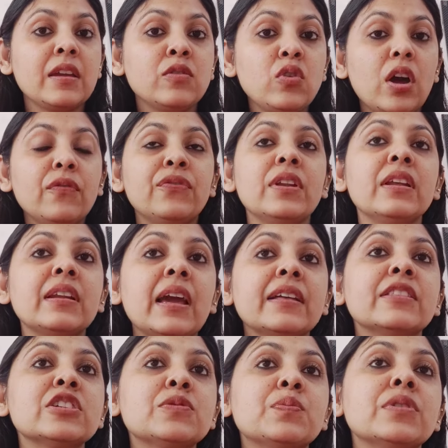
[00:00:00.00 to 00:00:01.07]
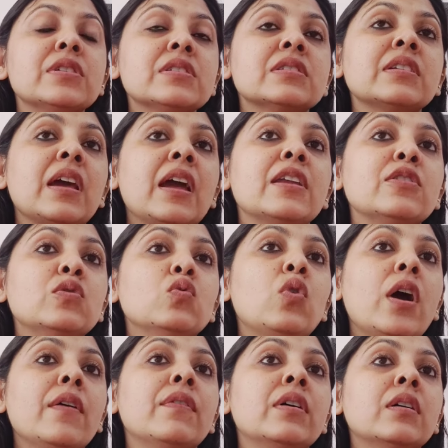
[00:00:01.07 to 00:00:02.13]
you are feeling like this person and
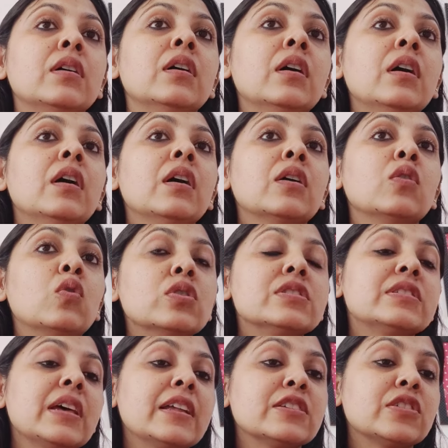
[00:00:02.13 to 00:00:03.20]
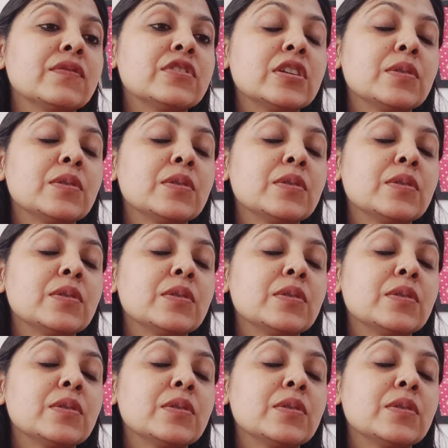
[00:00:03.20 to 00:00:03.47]
you have a good sense of